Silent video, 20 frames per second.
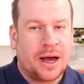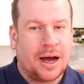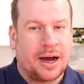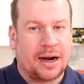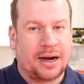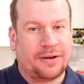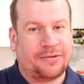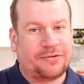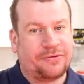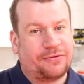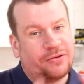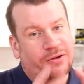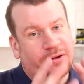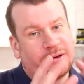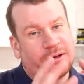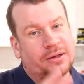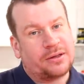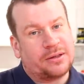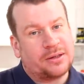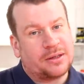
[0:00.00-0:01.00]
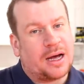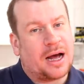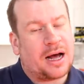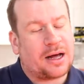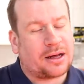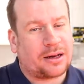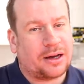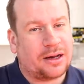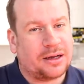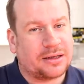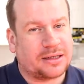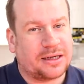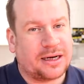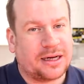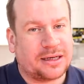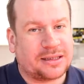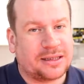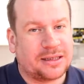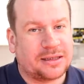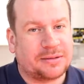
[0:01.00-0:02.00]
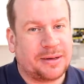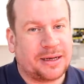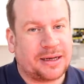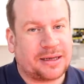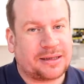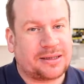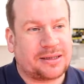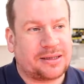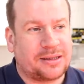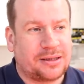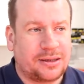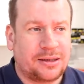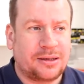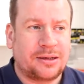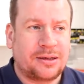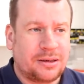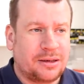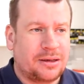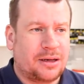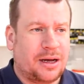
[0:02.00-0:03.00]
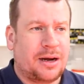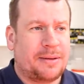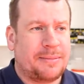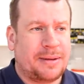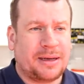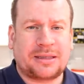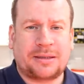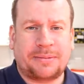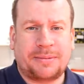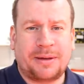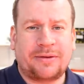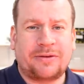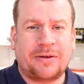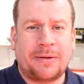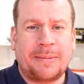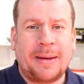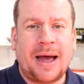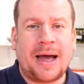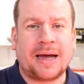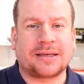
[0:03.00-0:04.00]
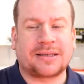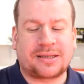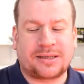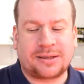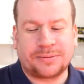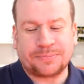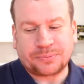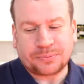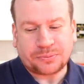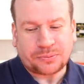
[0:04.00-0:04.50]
And if alkalis and acids mix, then it makes a bit of a mess.